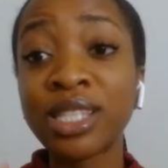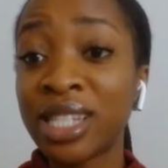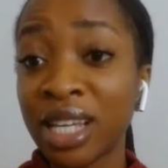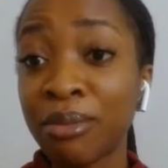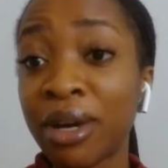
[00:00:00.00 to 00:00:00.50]

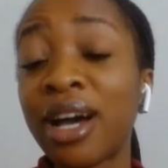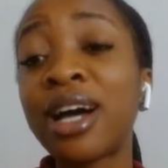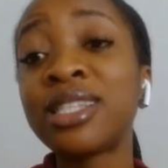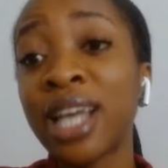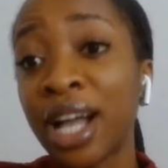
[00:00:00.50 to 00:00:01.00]
stigma
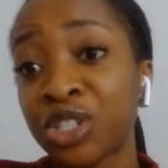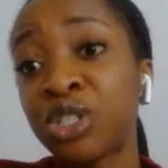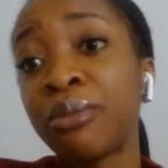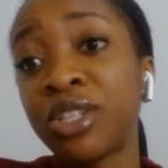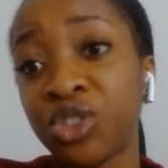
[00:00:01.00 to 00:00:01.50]
attached
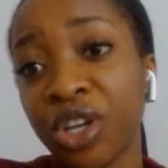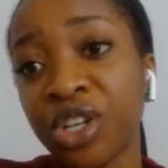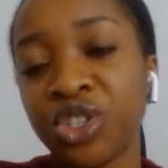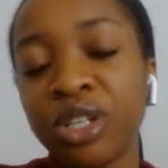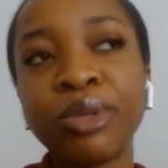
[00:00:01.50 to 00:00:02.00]
to
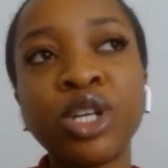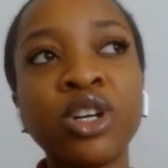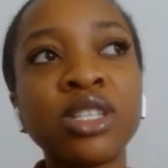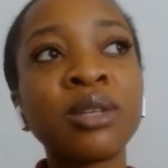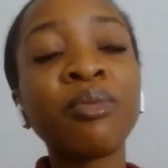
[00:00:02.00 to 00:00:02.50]
menstruation,
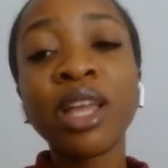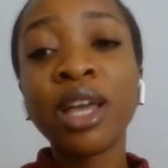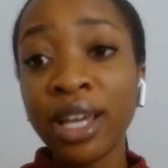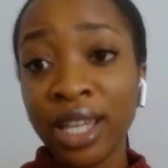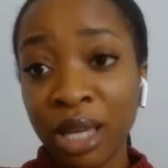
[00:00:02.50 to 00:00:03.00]
because
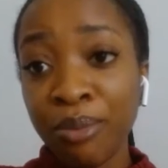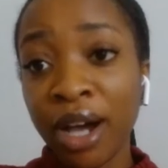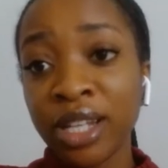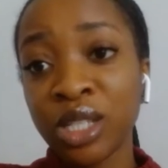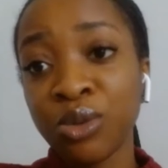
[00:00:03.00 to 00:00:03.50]
a key
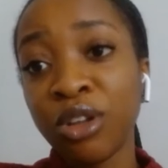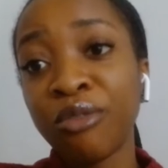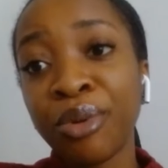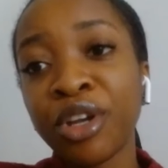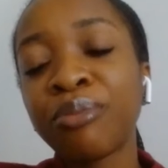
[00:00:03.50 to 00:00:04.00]
part as well
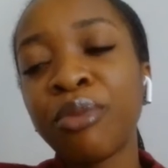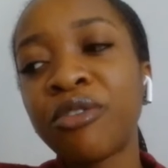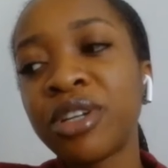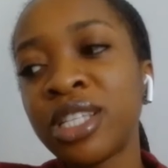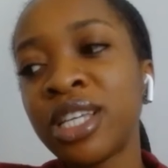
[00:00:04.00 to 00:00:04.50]
of period
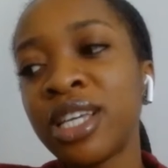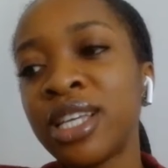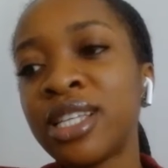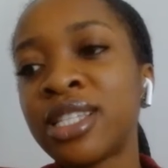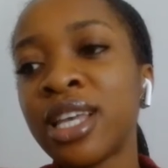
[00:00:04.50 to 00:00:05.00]
poverty
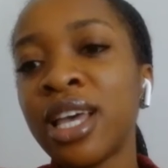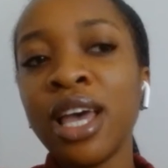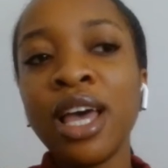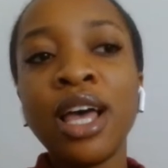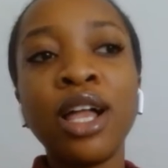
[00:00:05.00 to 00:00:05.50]
is
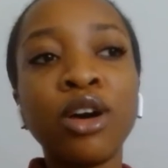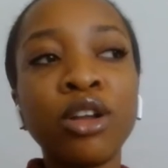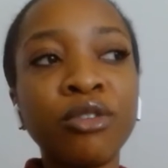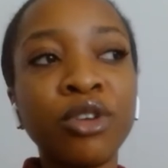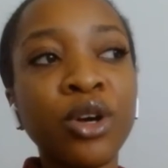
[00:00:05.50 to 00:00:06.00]
a lot
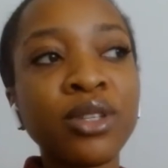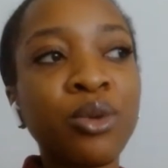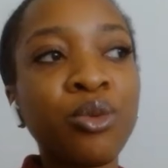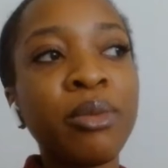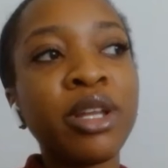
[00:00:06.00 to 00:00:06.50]
of girls
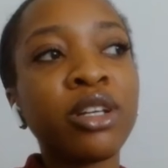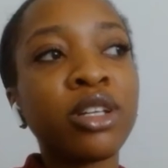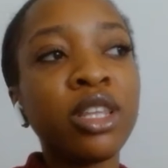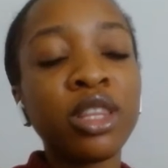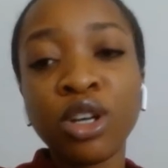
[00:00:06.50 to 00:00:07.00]
and women
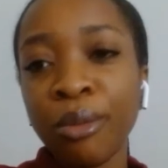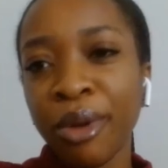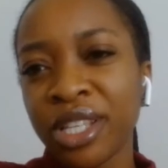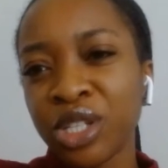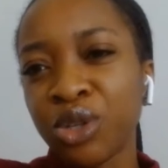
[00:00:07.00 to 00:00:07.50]
in the
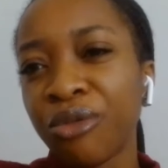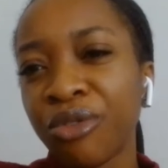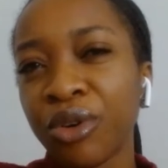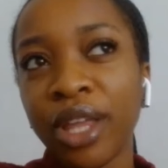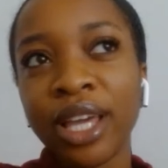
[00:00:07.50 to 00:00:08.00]
community don't
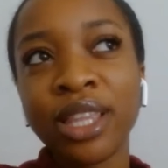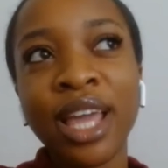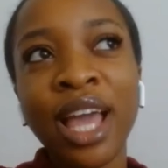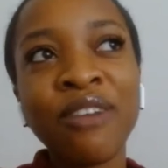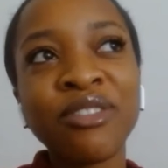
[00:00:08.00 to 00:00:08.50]
feel like
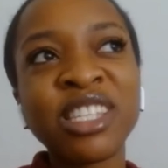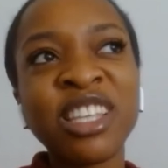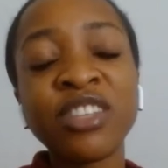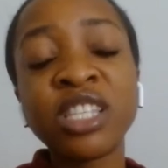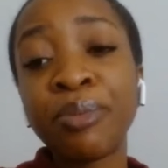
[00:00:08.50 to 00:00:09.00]
they have a
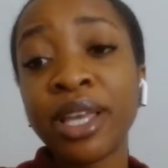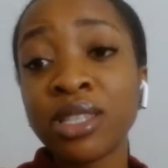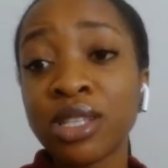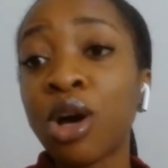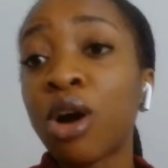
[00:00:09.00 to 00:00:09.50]
safe space
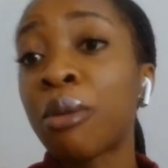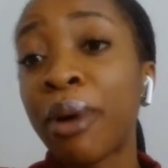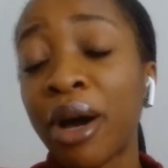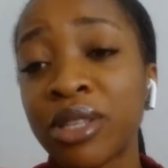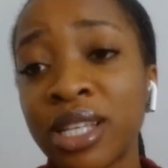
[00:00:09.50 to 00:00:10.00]
to talk
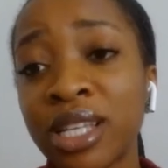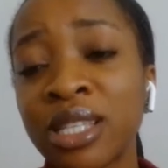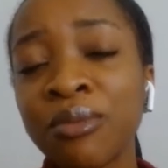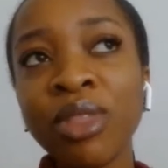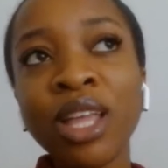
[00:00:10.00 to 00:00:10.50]
about it.
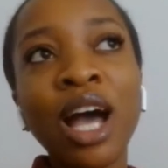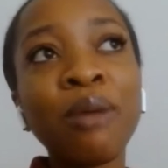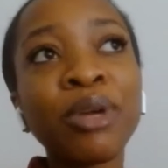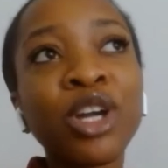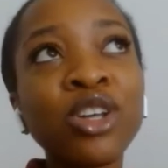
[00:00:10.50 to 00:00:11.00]

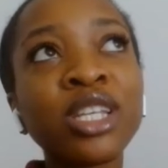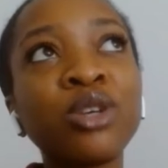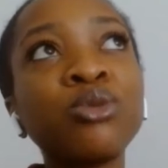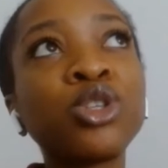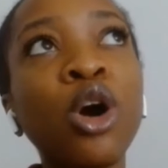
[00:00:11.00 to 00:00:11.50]
And because they
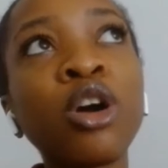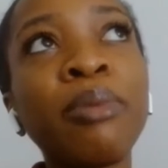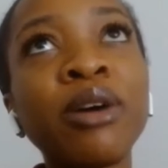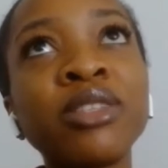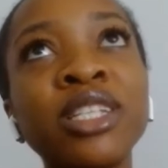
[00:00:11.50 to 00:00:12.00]
don't talk
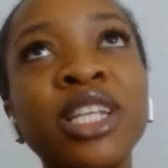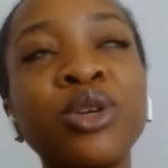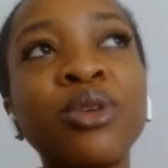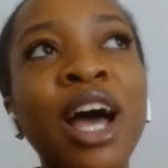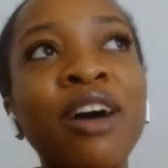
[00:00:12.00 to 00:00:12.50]
about it, they
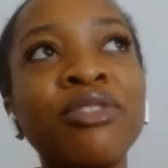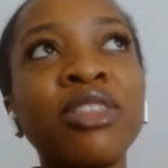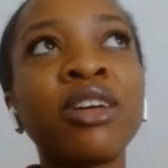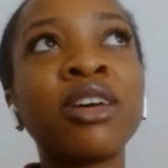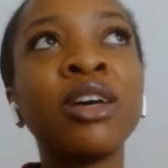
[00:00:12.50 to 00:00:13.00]
don't have
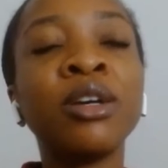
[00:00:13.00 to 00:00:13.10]
the